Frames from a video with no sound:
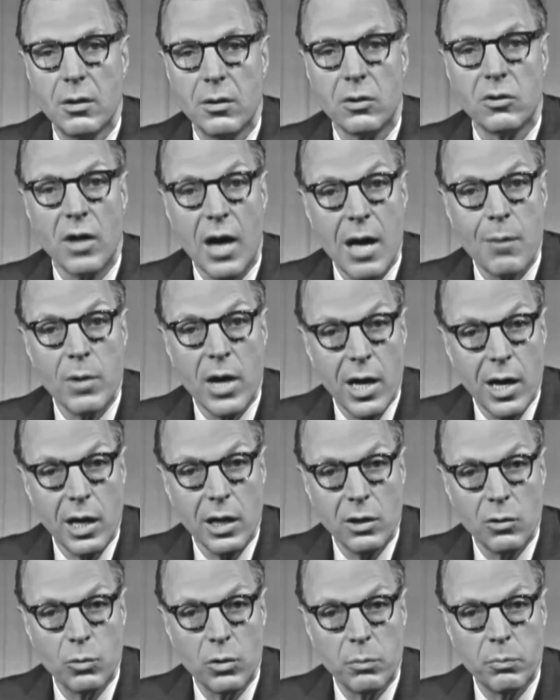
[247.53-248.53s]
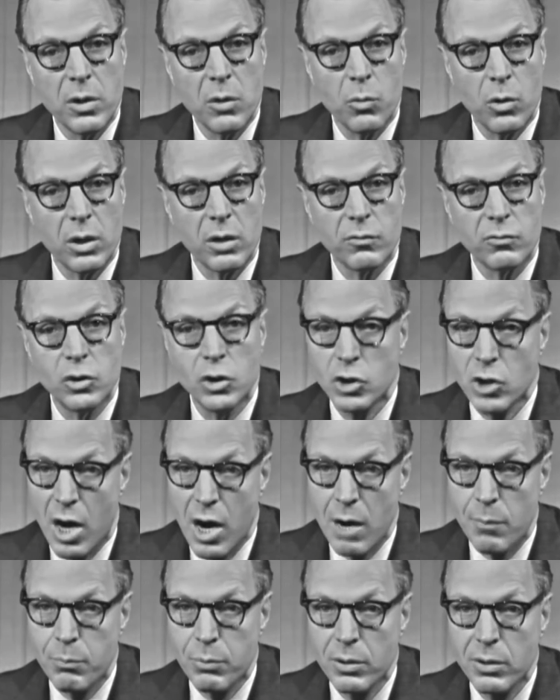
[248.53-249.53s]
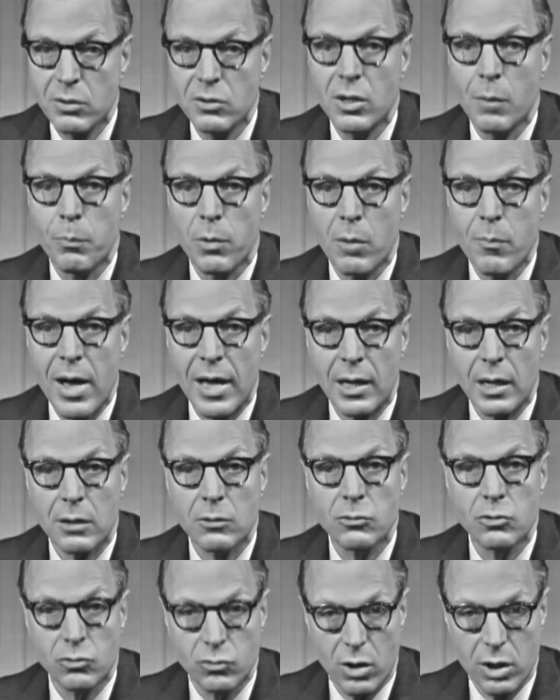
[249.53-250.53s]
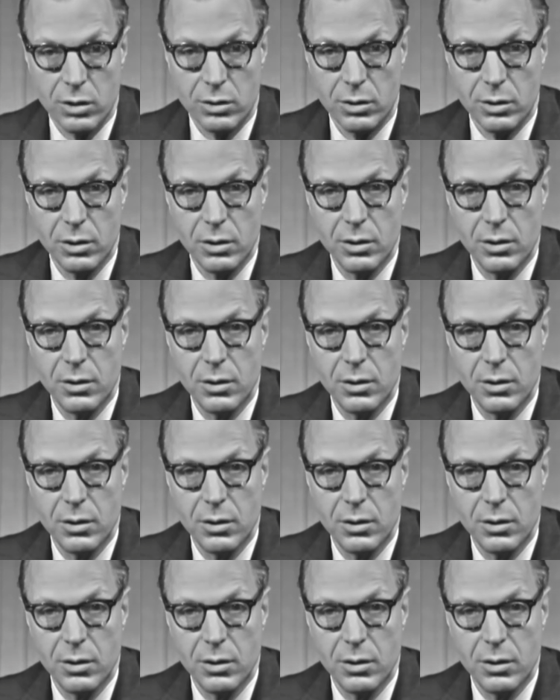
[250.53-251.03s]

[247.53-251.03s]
The time ahead will be one of sharp diplomatic struggle.